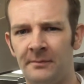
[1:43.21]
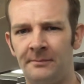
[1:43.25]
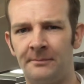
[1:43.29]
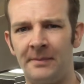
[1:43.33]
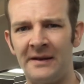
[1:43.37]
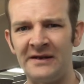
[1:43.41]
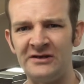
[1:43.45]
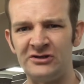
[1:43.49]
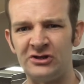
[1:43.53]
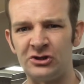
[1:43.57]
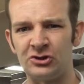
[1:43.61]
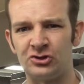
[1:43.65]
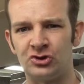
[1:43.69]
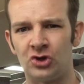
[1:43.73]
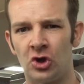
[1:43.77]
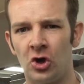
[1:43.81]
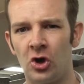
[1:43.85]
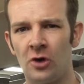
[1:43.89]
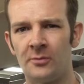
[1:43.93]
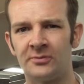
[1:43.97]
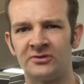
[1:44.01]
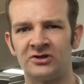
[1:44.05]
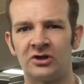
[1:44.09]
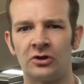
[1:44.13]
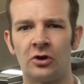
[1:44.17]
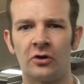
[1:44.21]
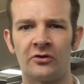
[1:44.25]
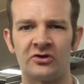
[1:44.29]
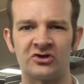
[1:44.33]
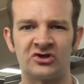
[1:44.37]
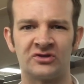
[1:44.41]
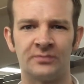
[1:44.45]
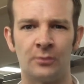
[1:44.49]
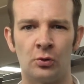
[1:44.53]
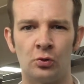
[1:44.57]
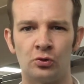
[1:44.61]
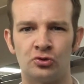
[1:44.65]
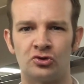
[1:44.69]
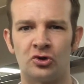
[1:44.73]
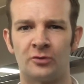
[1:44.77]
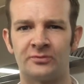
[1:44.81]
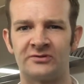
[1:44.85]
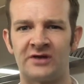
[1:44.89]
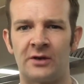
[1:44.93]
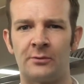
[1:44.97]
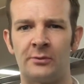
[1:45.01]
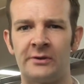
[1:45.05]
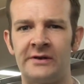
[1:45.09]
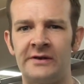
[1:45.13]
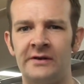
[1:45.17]
basic jobs, a lot of the small jobs
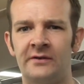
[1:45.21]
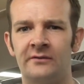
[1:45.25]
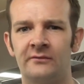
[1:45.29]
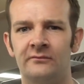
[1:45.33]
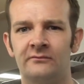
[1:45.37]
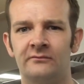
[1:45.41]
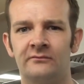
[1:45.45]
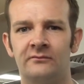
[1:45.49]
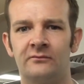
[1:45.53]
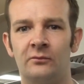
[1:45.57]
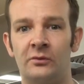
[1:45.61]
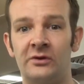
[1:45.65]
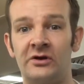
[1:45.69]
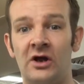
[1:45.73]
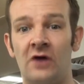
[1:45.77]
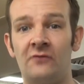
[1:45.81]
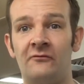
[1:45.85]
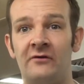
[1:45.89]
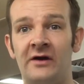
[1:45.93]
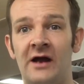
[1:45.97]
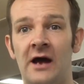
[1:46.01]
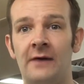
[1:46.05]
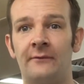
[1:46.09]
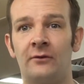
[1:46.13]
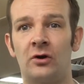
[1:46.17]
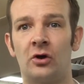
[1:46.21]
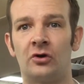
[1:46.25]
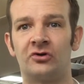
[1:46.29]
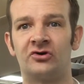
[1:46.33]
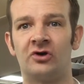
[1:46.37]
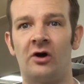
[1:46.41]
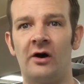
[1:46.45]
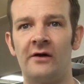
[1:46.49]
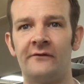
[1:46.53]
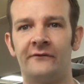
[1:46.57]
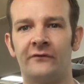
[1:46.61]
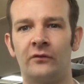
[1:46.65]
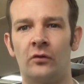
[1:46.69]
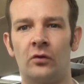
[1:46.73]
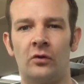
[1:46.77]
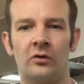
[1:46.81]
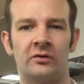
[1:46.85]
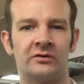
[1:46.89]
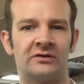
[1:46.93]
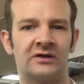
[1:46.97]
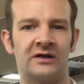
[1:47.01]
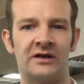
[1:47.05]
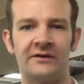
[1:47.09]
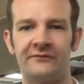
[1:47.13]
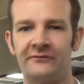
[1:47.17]
that we don't really have a lot of time for.
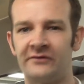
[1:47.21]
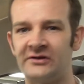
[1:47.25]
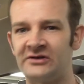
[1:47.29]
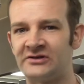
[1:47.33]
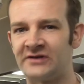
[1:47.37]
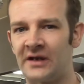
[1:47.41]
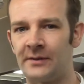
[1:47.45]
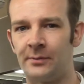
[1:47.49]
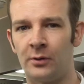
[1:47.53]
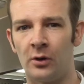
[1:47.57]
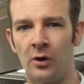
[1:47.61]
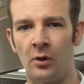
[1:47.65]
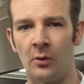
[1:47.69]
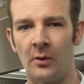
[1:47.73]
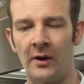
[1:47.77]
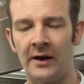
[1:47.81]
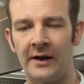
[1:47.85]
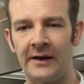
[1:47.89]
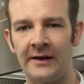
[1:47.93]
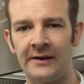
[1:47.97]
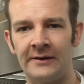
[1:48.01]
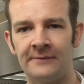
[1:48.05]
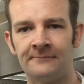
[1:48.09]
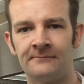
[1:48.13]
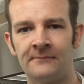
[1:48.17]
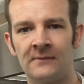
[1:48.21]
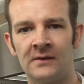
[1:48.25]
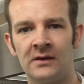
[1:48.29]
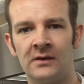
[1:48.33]
Deliveries they put away,